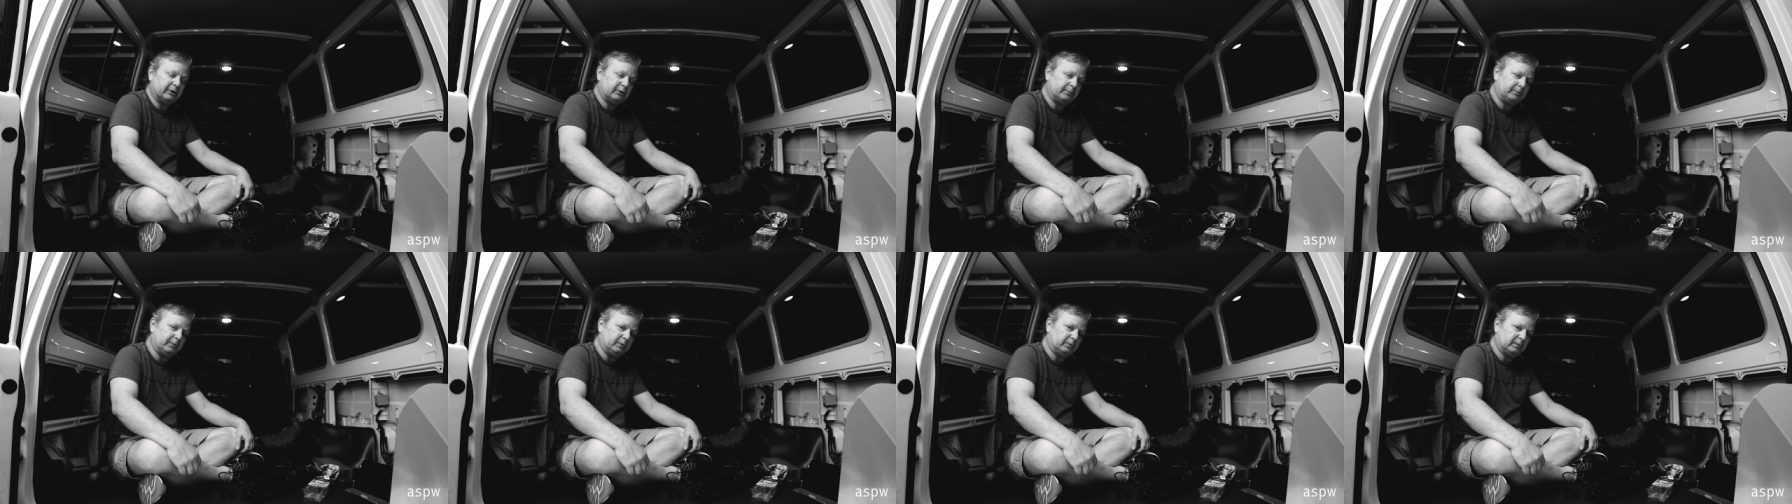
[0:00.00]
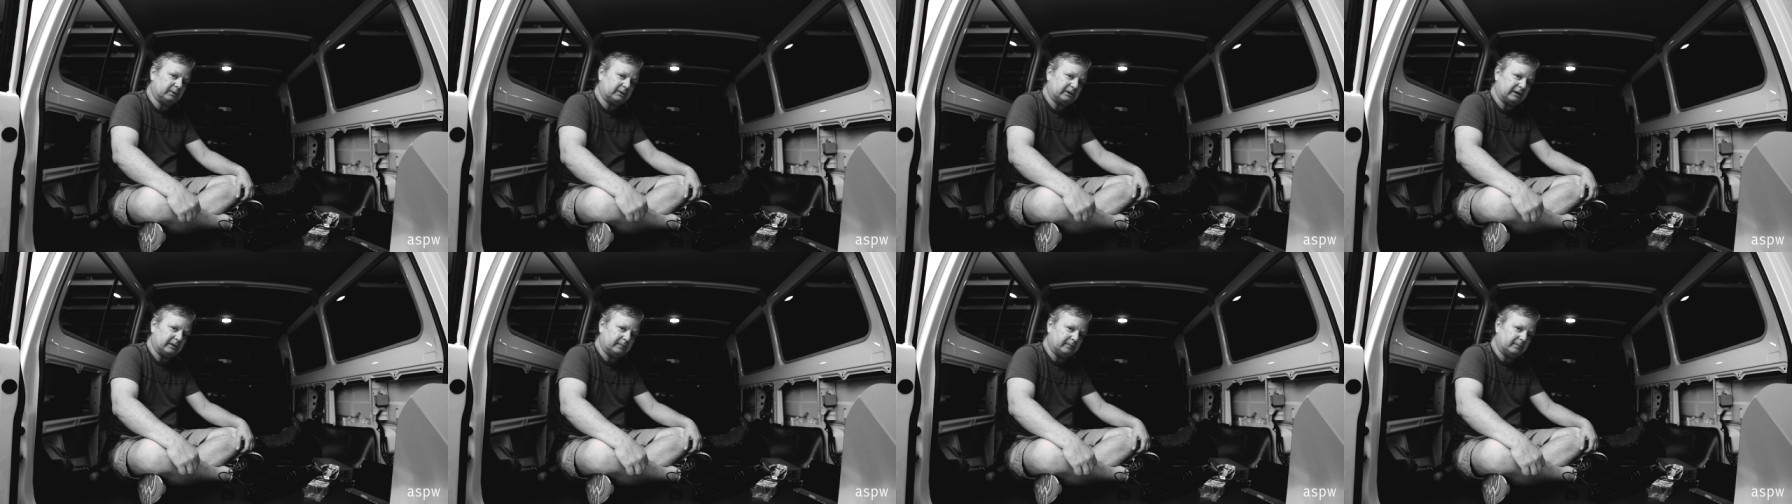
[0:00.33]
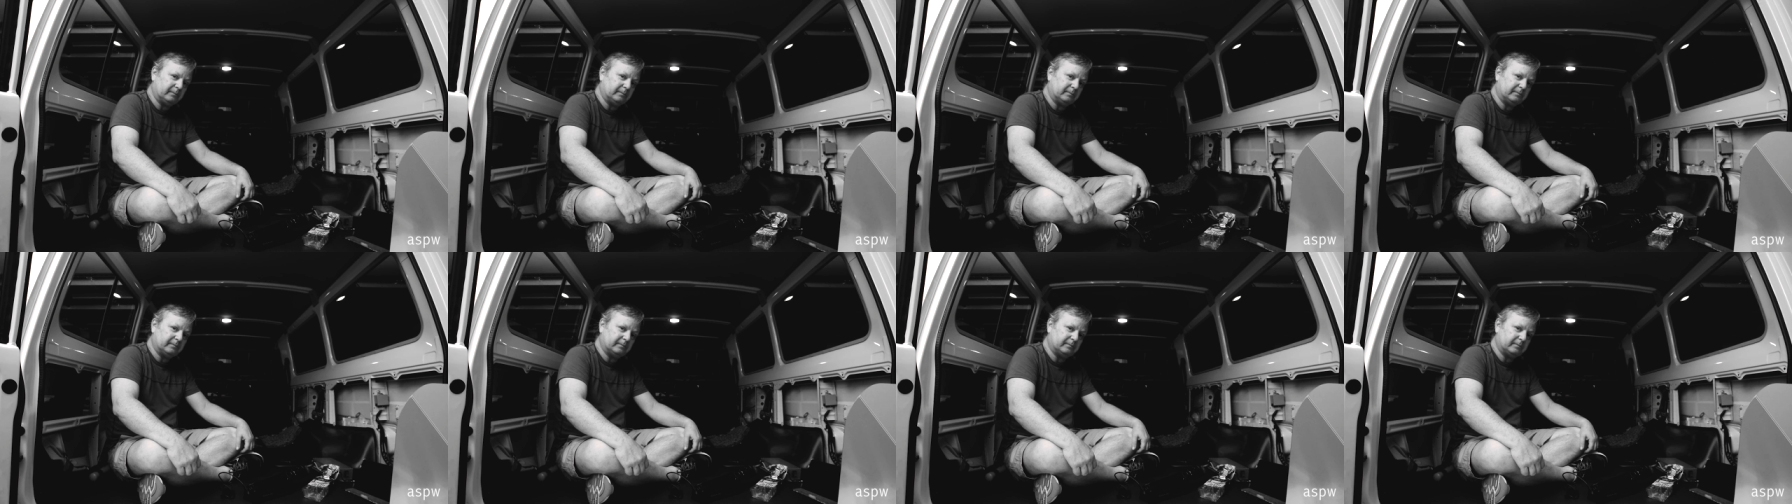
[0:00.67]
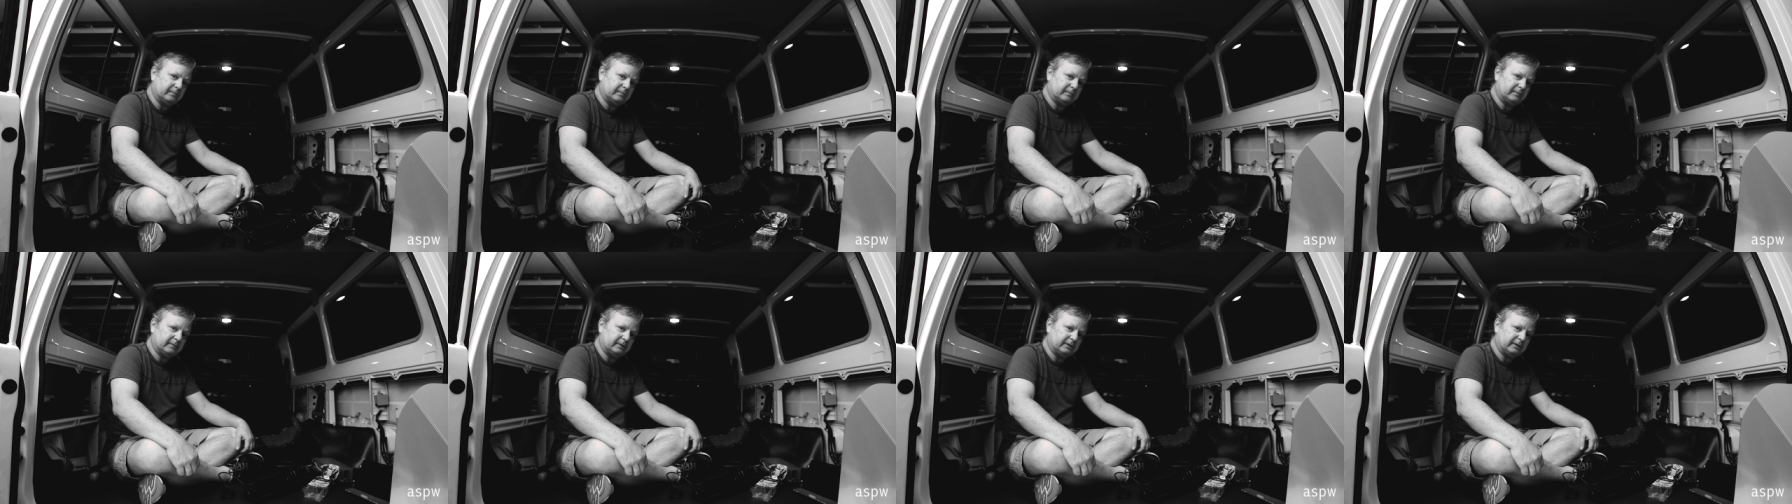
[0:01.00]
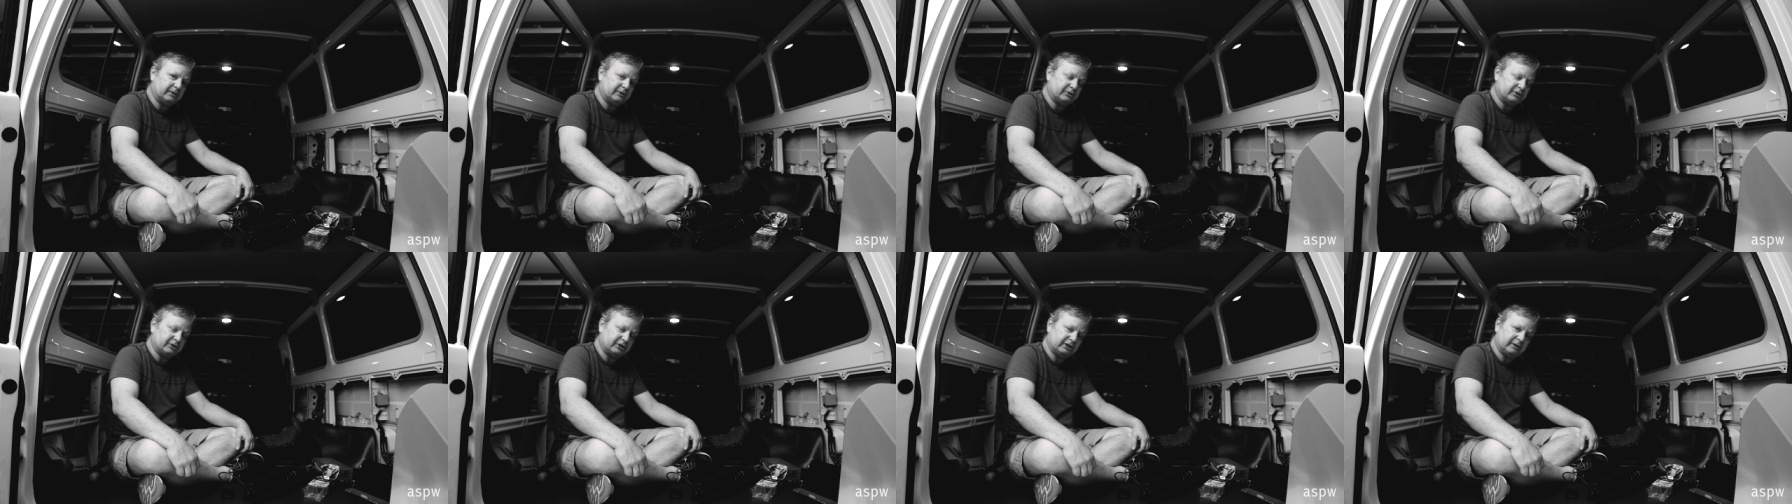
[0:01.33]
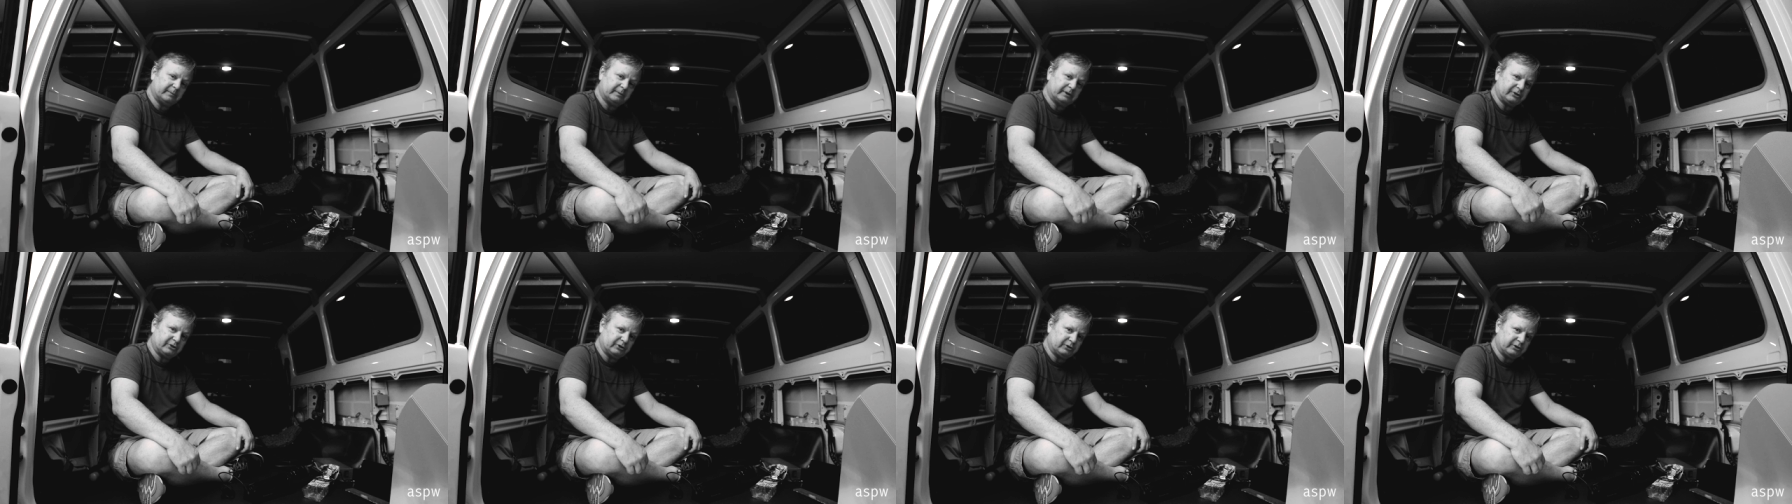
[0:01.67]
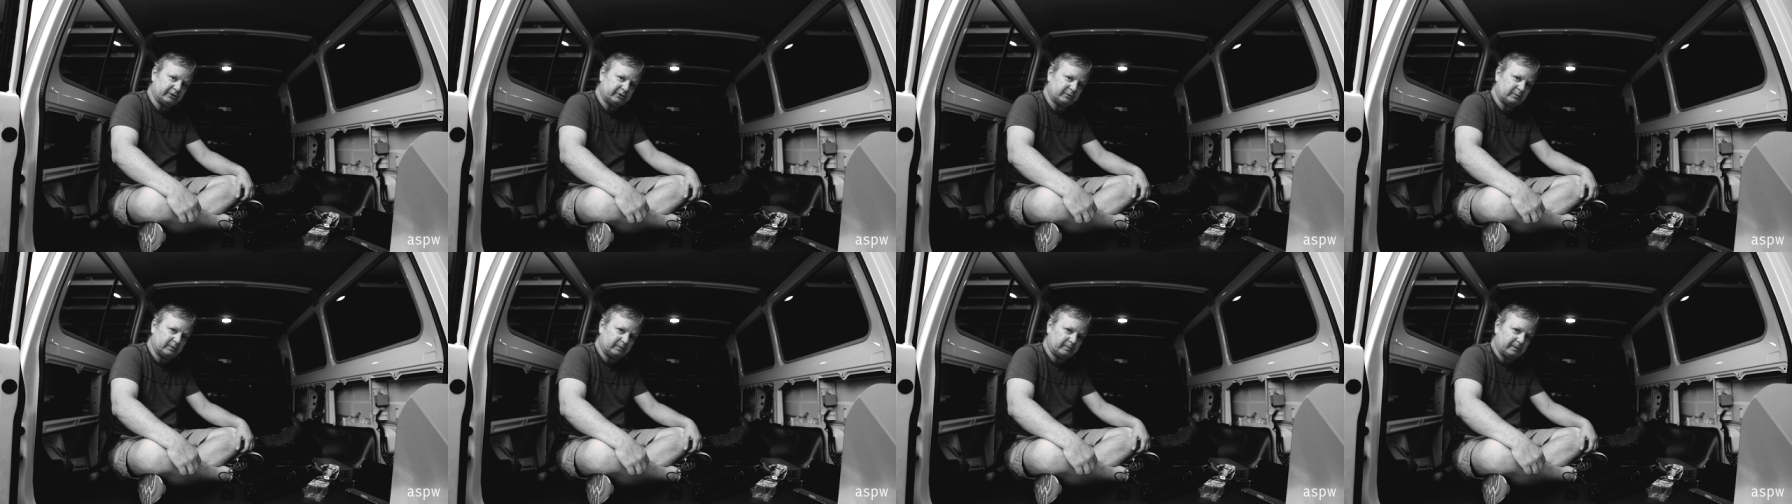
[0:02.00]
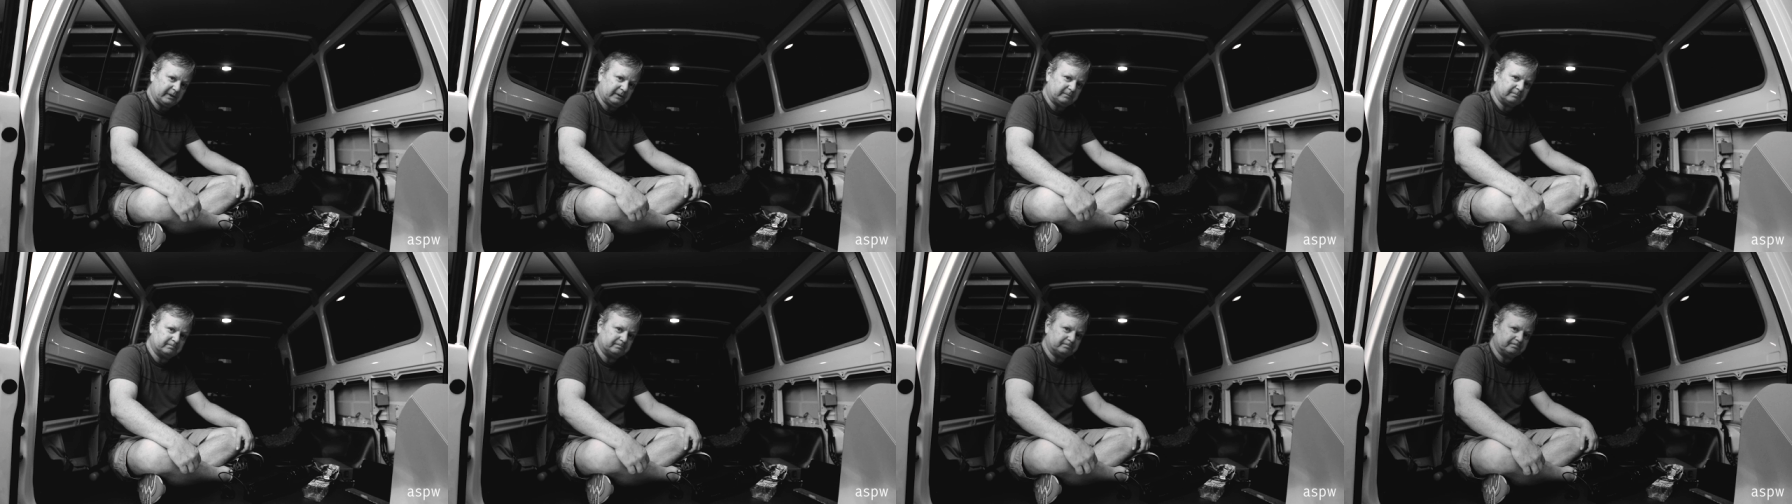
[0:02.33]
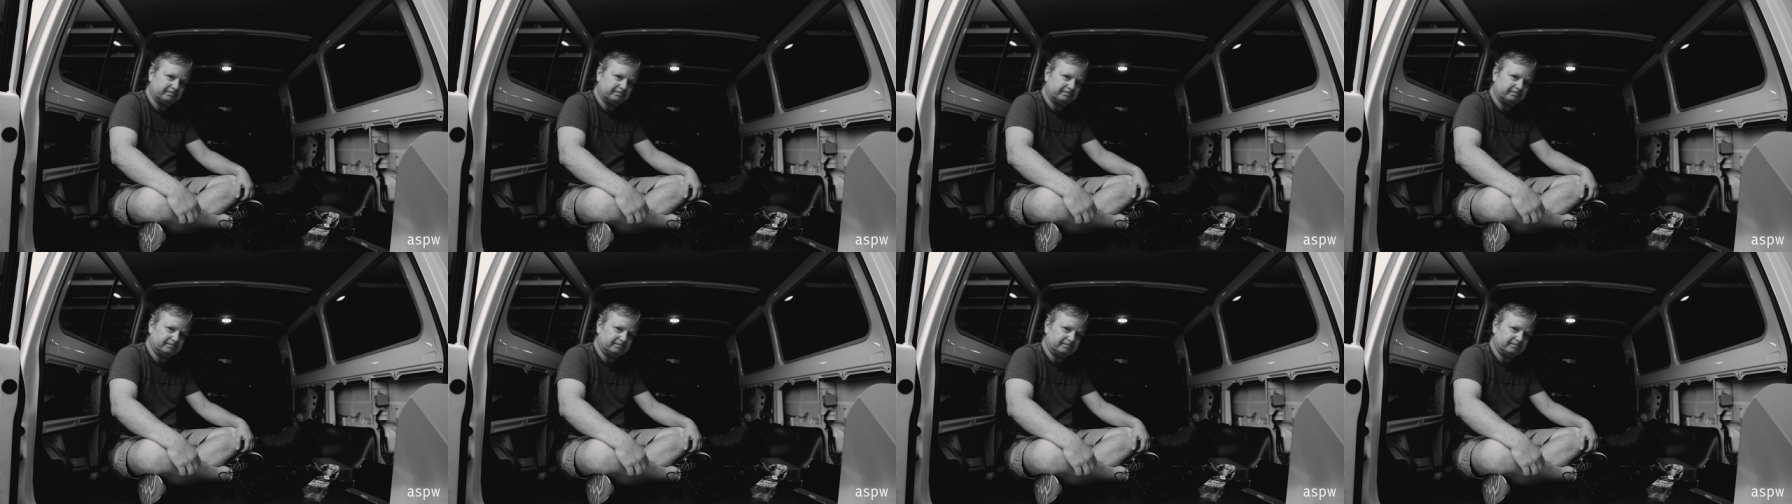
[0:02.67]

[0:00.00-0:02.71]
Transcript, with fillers: hope you will come and share my journeys with me.